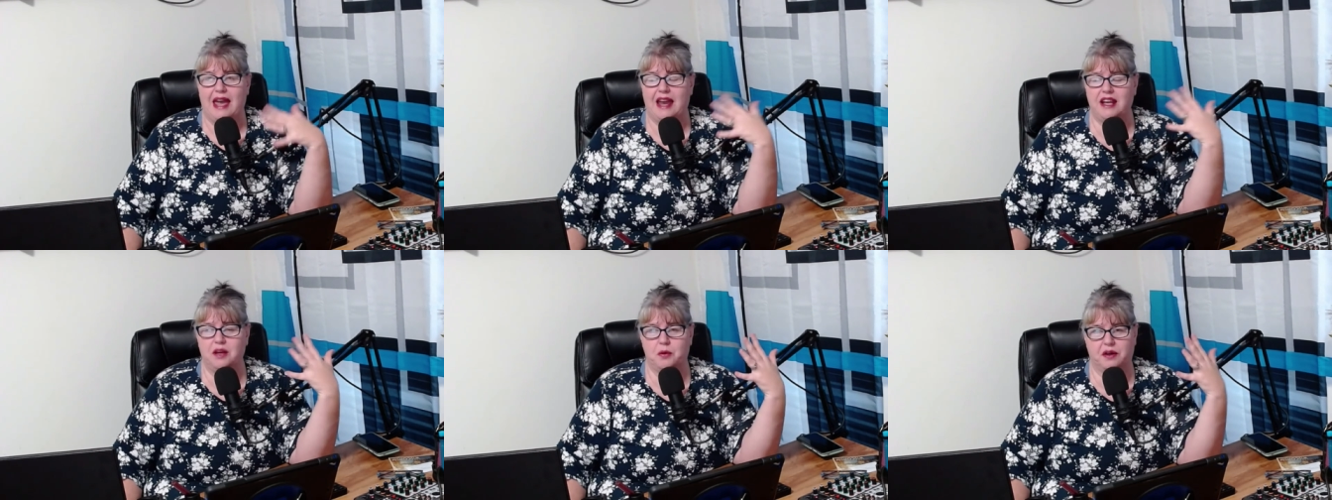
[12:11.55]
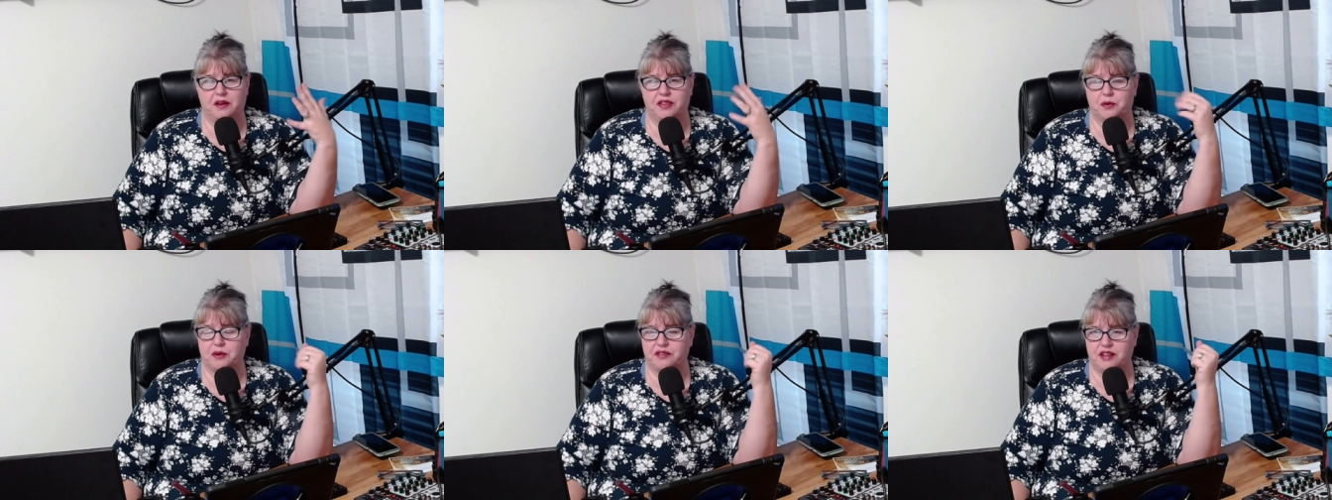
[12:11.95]
anywhere
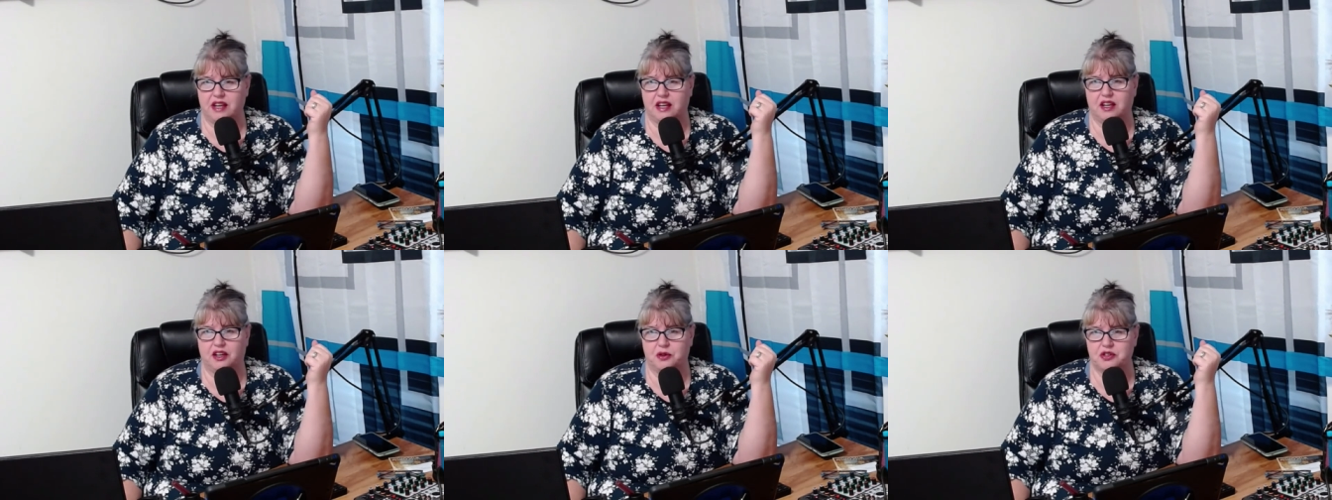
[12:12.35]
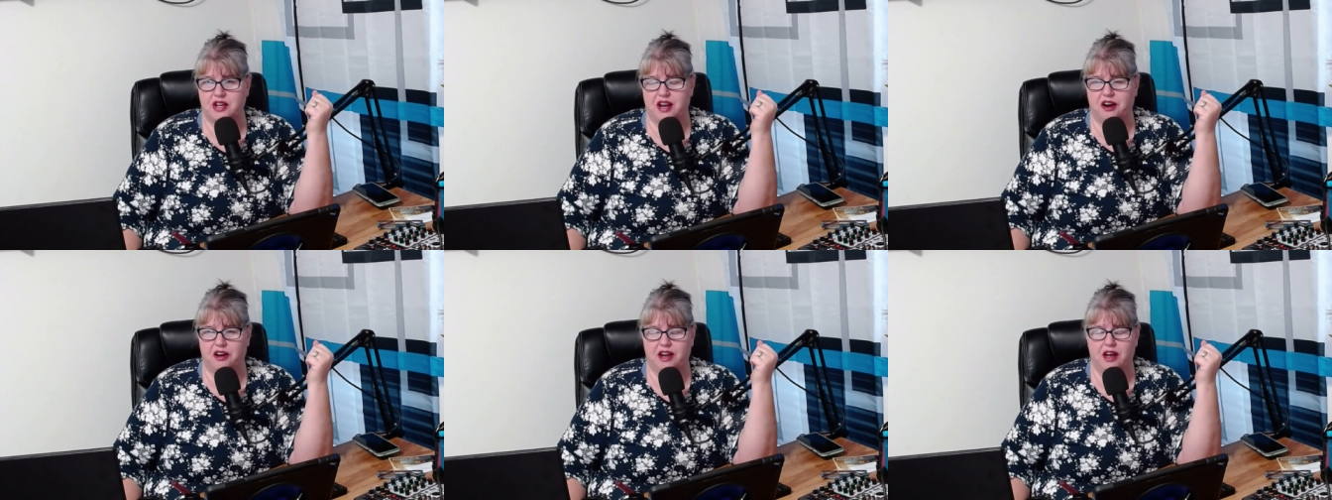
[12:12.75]
in the Racine
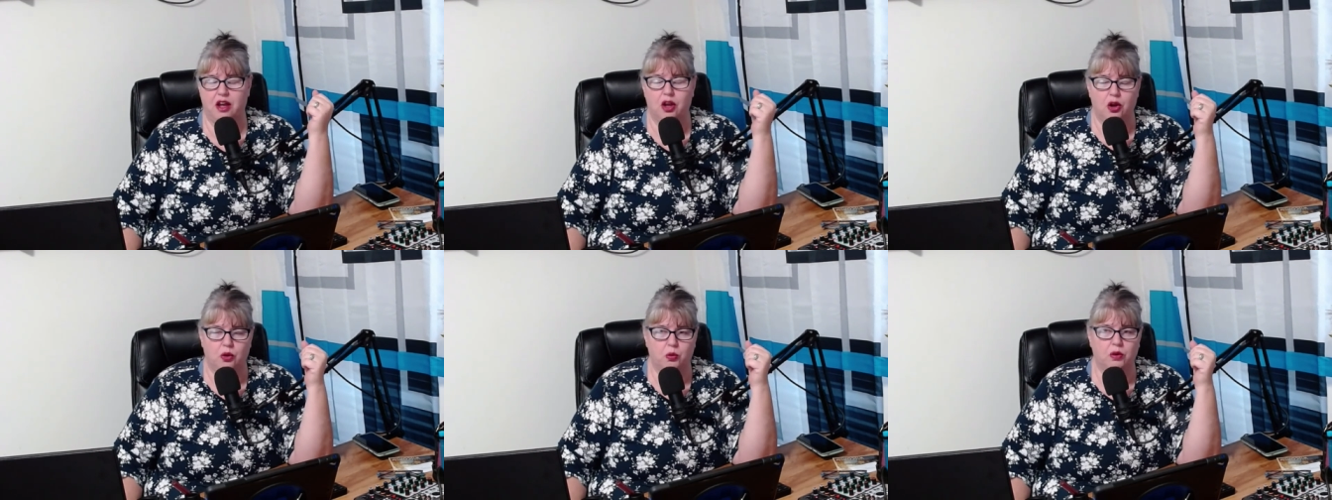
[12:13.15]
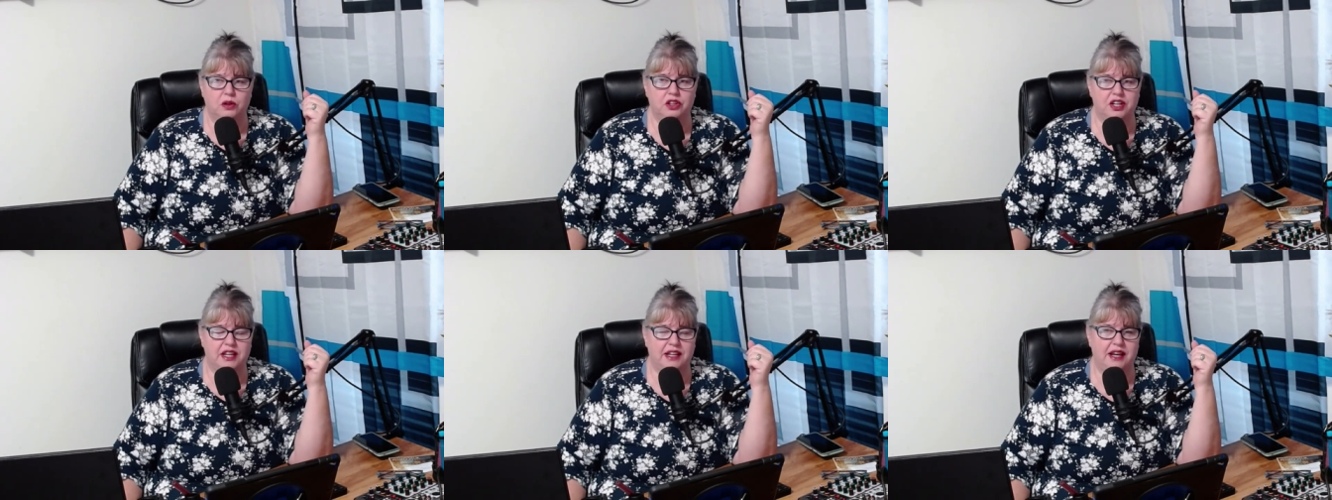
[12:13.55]
Kenosha area, we're
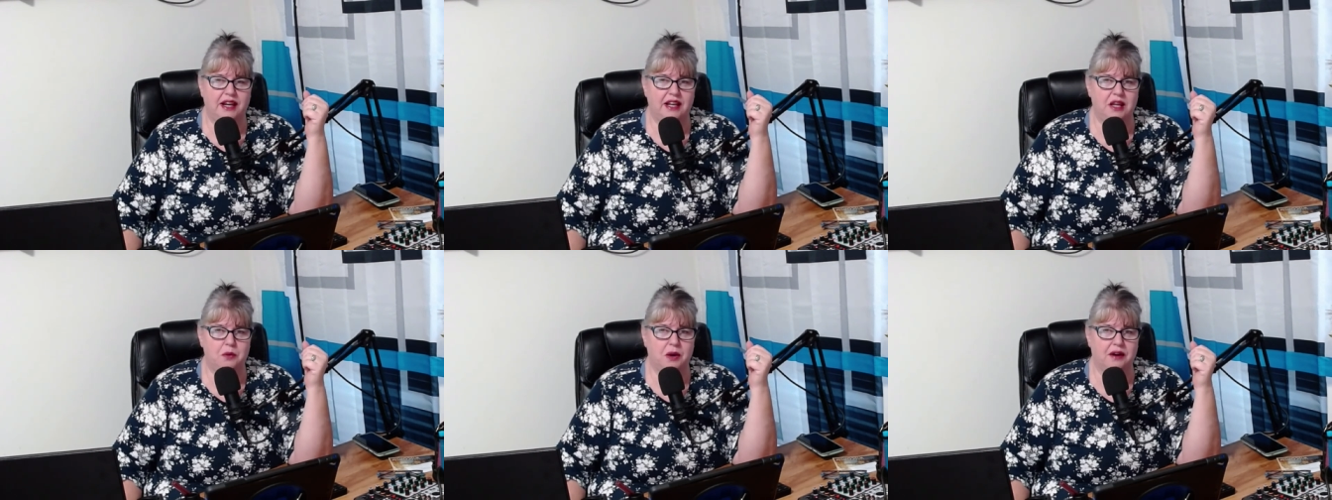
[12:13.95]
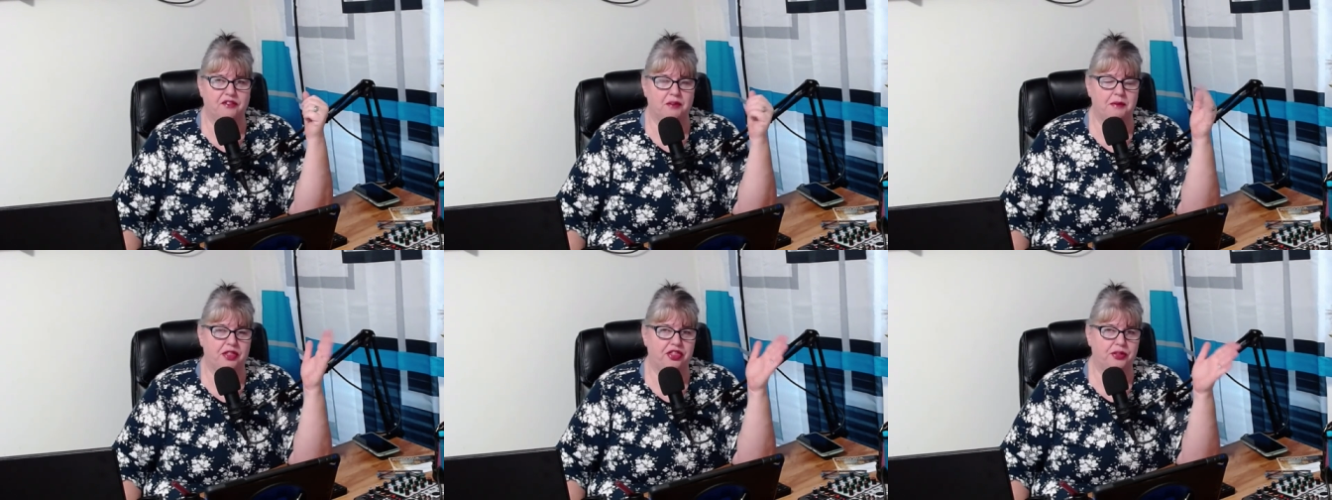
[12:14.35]
looking at anywhere
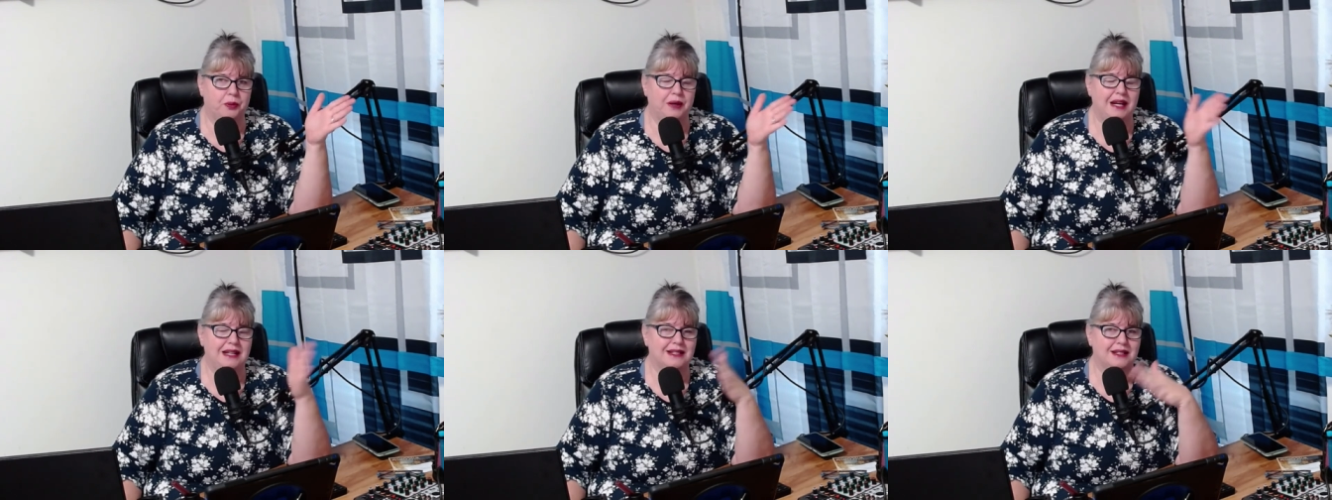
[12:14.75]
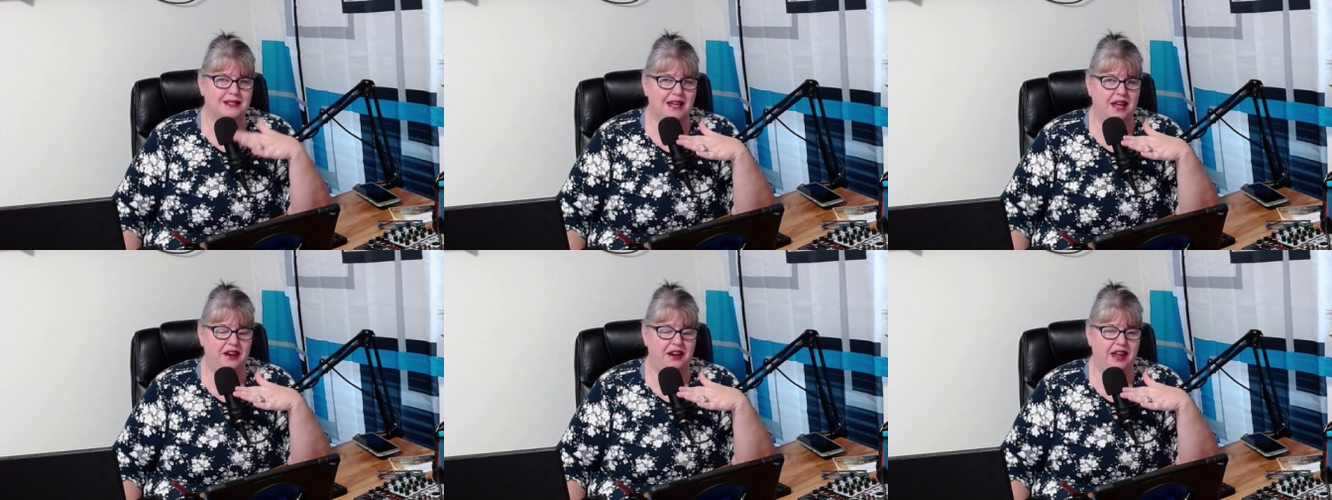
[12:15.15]
from a three to
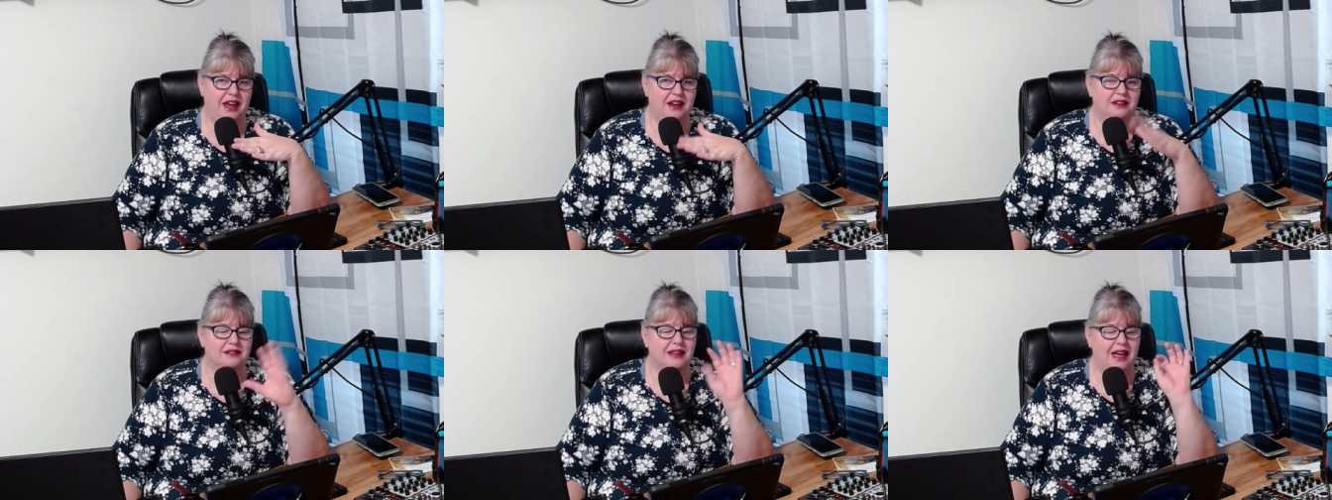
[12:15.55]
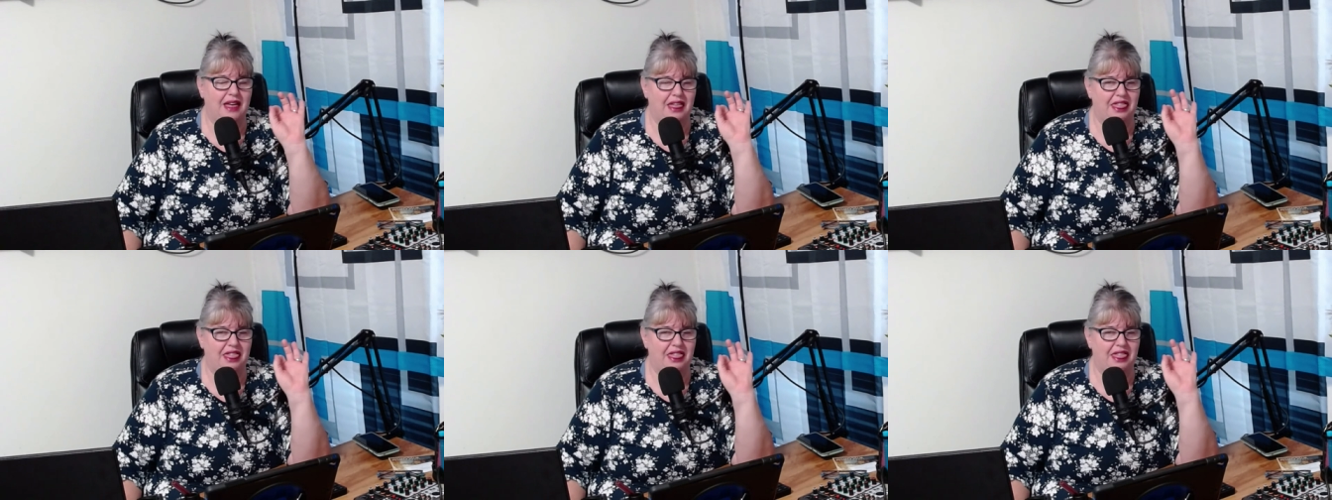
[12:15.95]
10 days